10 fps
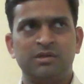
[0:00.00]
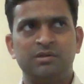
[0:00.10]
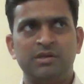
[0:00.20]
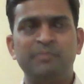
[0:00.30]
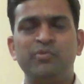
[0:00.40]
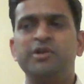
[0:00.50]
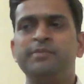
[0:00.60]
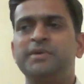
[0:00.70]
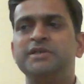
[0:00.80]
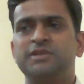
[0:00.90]
important
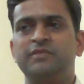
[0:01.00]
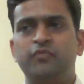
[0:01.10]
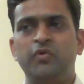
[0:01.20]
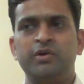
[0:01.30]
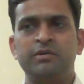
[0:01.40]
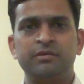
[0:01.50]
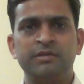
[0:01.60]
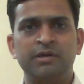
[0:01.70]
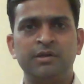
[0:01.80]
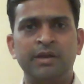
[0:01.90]
person for
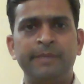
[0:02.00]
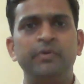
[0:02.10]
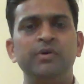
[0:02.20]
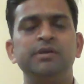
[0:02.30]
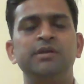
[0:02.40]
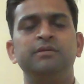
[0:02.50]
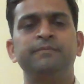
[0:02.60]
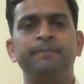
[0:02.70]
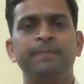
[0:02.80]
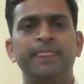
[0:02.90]
the Napoleon,
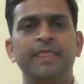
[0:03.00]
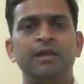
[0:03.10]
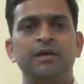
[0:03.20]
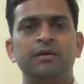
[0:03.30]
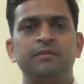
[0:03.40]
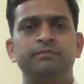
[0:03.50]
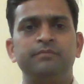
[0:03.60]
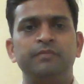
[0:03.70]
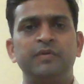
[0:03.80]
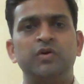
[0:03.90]

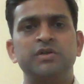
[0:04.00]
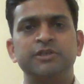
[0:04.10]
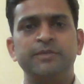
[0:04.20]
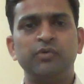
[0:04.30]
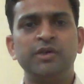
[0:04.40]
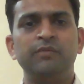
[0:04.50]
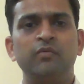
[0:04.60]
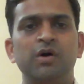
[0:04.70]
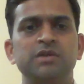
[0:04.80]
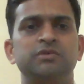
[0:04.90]
because Napoleon
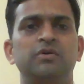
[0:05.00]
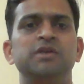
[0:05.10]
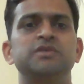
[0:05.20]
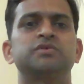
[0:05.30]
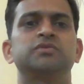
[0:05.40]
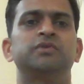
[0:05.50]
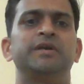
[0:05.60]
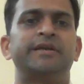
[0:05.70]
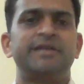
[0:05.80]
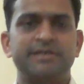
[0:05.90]
was also
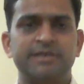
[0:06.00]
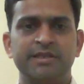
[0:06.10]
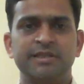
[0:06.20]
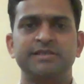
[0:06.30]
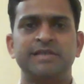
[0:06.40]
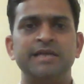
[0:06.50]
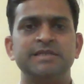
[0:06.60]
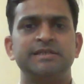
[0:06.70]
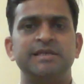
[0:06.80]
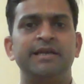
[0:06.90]
interested in the
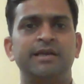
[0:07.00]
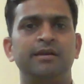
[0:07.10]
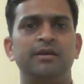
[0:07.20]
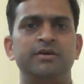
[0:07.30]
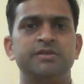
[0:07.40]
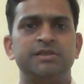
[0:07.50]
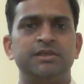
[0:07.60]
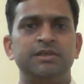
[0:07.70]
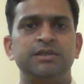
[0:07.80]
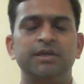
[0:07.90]
science and
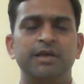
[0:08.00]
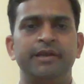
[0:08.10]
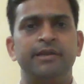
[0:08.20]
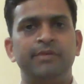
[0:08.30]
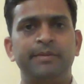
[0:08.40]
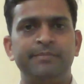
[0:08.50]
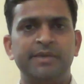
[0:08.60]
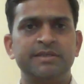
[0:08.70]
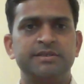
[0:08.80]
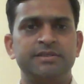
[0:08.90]
technology and
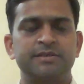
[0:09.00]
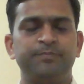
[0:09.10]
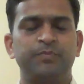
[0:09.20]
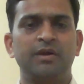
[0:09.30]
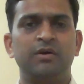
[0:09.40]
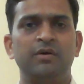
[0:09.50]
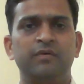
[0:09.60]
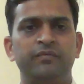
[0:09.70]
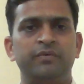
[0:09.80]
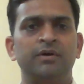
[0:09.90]
developments
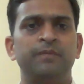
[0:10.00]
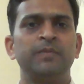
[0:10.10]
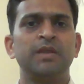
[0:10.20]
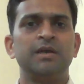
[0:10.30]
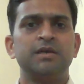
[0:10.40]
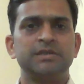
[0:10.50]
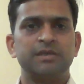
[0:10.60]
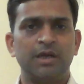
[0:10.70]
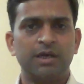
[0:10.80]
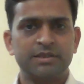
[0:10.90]
of
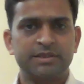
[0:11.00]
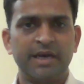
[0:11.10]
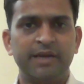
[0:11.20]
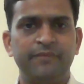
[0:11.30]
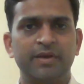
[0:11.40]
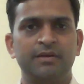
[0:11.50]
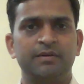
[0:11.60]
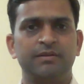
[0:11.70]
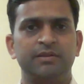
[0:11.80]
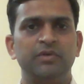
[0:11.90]
scientific
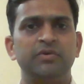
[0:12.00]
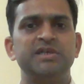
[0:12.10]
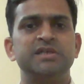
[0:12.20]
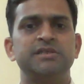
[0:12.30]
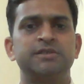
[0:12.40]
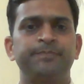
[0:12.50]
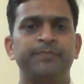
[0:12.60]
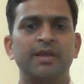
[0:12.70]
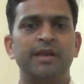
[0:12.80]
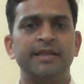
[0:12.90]
theories,
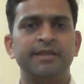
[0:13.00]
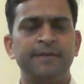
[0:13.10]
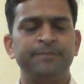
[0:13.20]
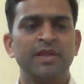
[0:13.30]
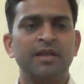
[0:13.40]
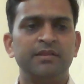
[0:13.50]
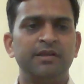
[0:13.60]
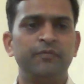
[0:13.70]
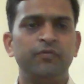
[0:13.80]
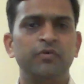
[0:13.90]
like that.
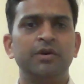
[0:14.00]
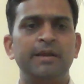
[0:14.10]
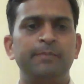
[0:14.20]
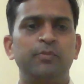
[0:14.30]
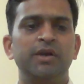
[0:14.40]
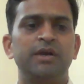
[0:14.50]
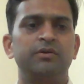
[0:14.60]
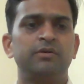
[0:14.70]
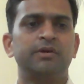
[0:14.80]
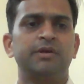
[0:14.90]
Therefore, Napoleon
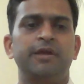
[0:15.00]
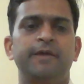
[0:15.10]
took uh,